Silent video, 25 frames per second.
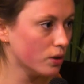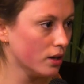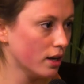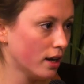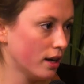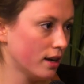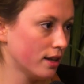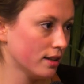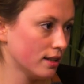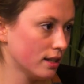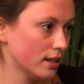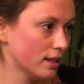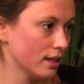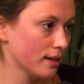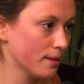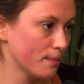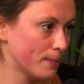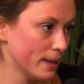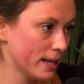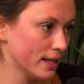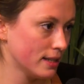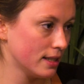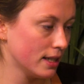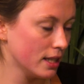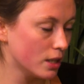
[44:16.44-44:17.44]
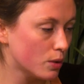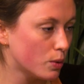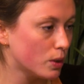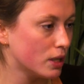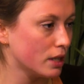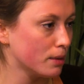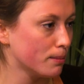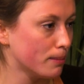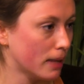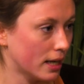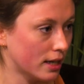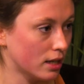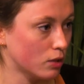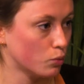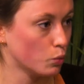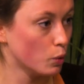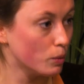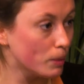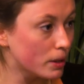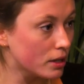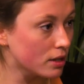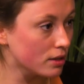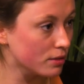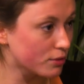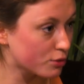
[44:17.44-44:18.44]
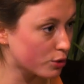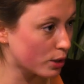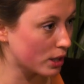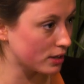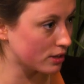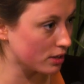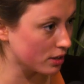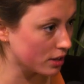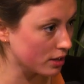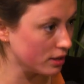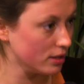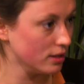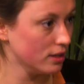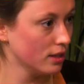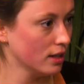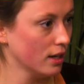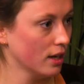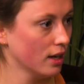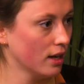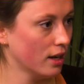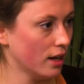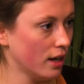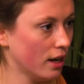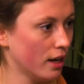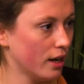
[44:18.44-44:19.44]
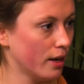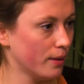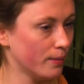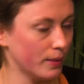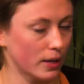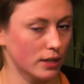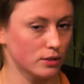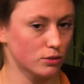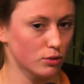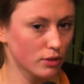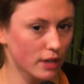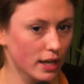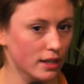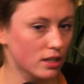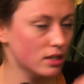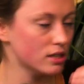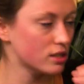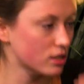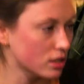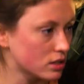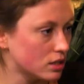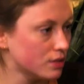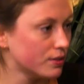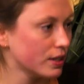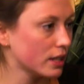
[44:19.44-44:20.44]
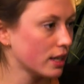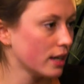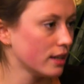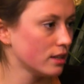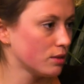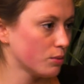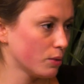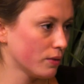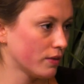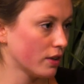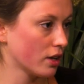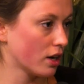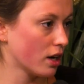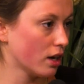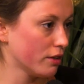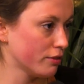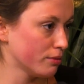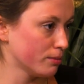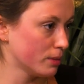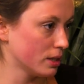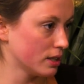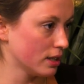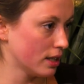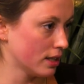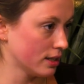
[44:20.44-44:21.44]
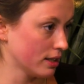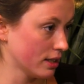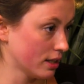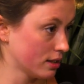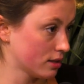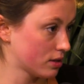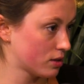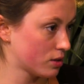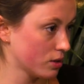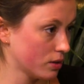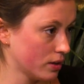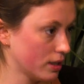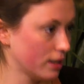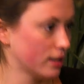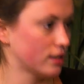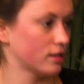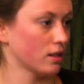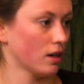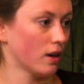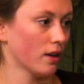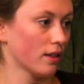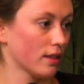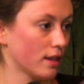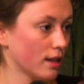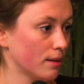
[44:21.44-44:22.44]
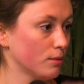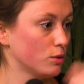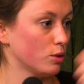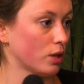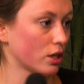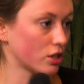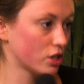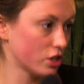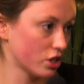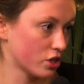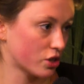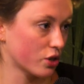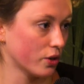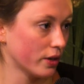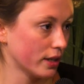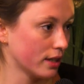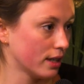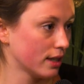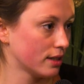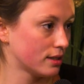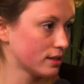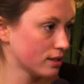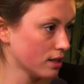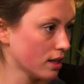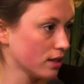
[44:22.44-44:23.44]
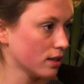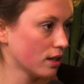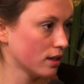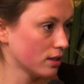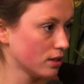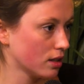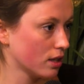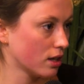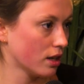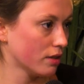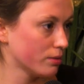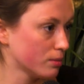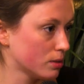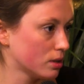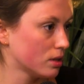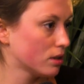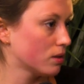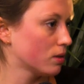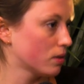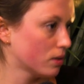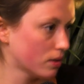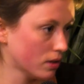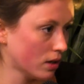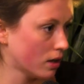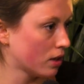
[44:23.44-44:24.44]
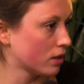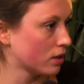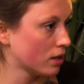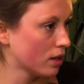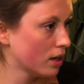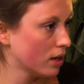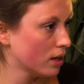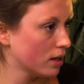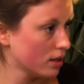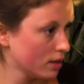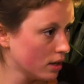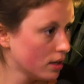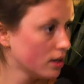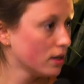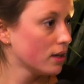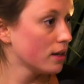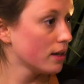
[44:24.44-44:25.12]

uh, that they paid equally men and women throughout the year um, and to get a certificate with the government at the end. So it's on them to actually show it. It's not on the government or on... To check.